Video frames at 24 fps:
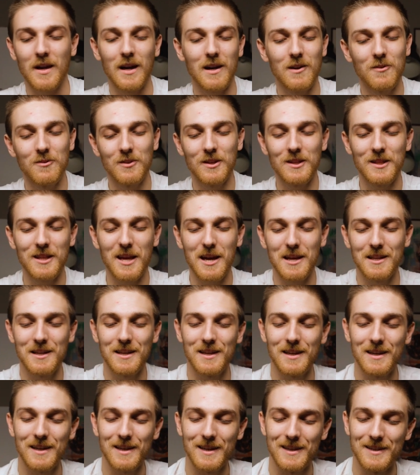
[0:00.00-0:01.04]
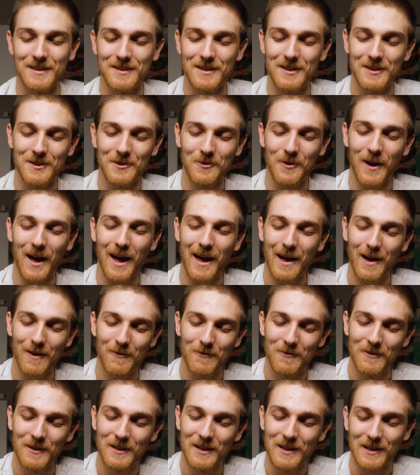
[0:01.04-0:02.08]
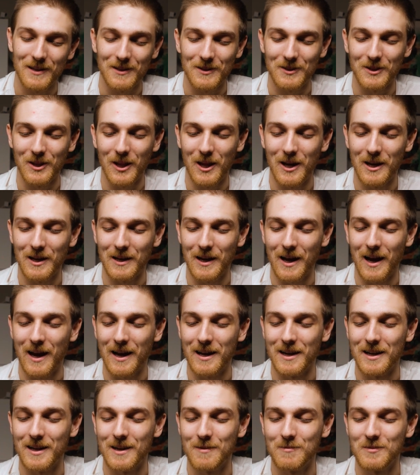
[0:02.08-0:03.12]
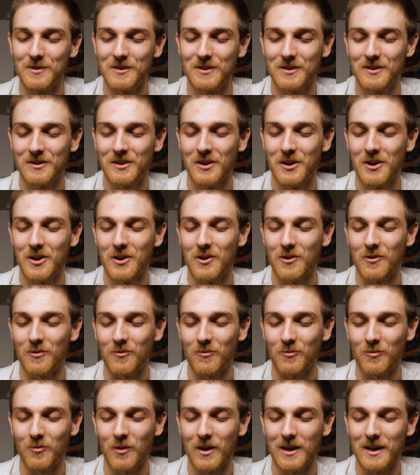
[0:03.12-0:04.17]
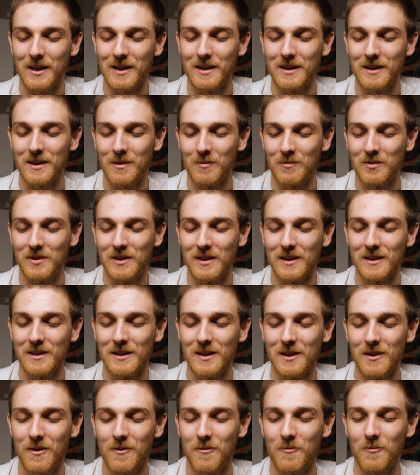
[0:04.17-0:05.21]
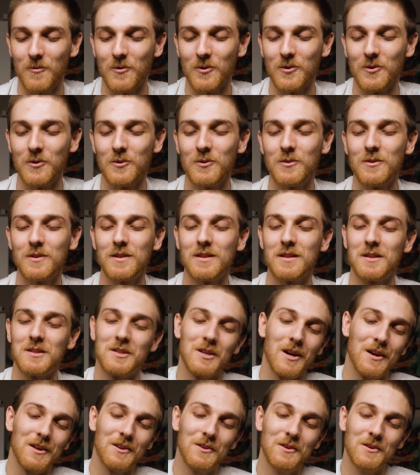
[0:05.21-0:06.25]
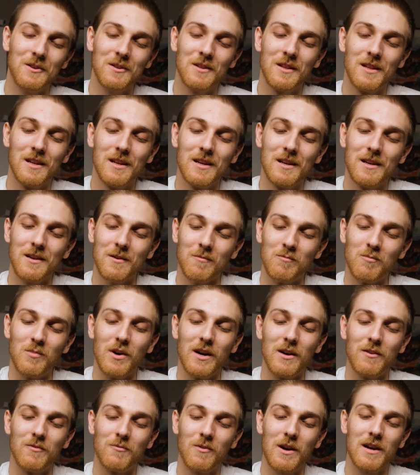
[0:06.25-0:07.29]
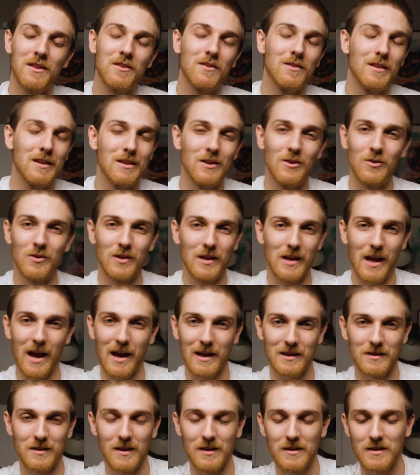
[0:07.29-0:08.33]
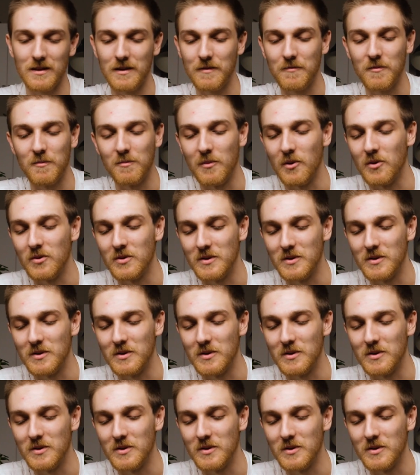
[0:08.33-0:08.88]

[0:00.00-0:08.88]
I don't think the idea is that you have long items running completely through the tunnel, but rather that you can access it from both